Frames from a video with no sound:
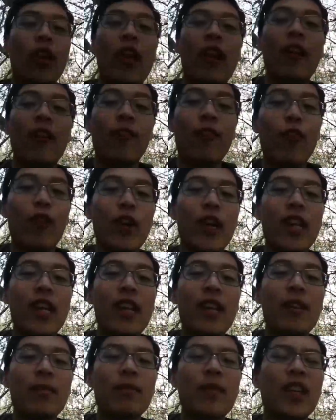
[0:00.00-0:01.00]

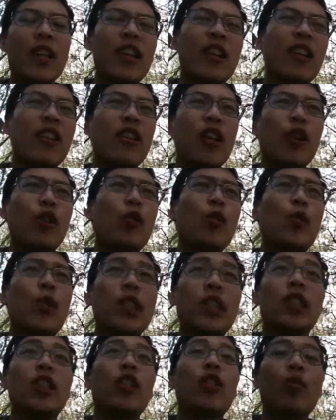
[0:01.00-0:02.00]
carefree, not too
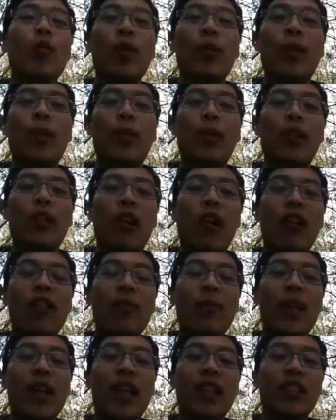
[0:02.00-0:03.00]
concerned what people thought of
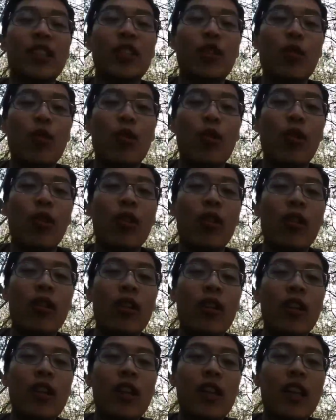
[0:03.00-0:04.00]
me at school.
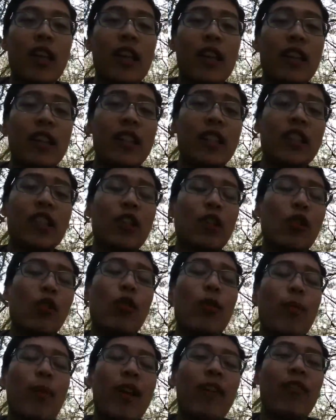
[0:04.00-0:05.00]
This
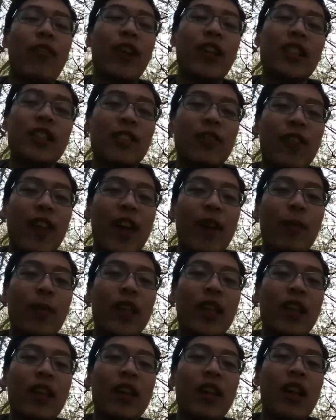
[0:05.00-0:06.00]
included my friends and
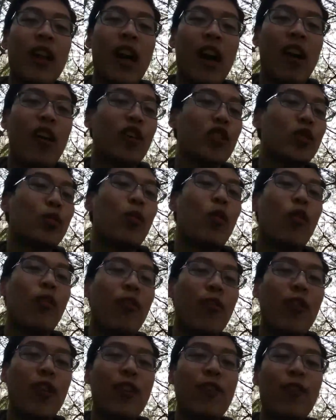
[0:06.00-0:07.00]
family. I was more
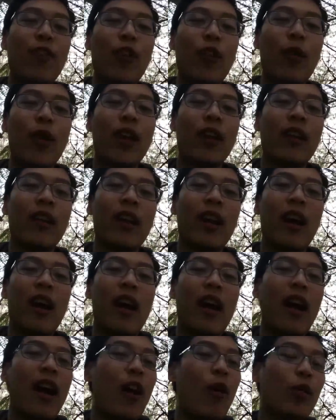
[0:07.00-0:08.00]
free-flowing.
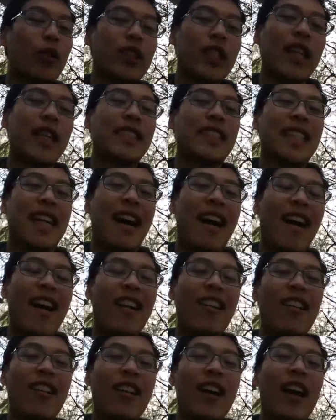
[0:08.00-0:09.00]
I wasn't as
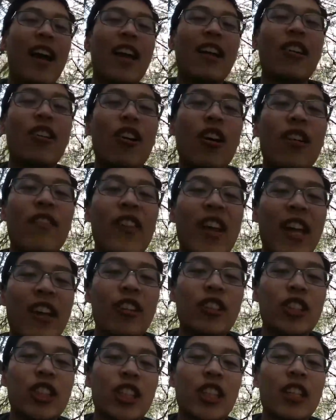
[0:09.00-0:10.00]
tired. I had a lot of
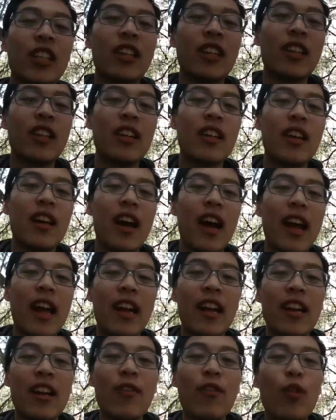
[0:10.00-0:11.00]
energy.
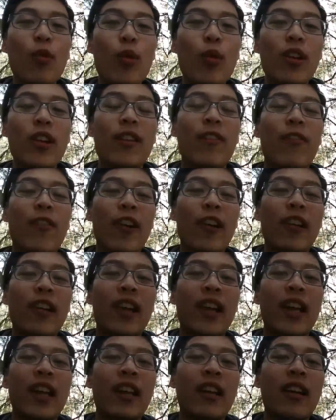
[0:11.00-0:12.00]
And I never really felt
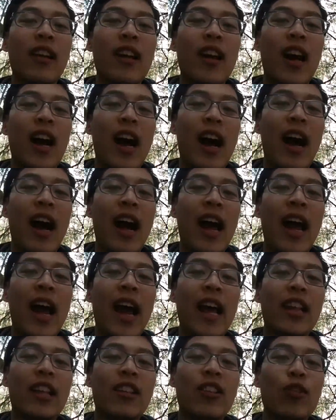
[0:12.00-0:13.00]
like I
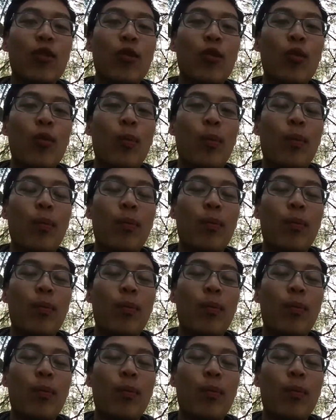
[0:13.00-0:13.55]
had to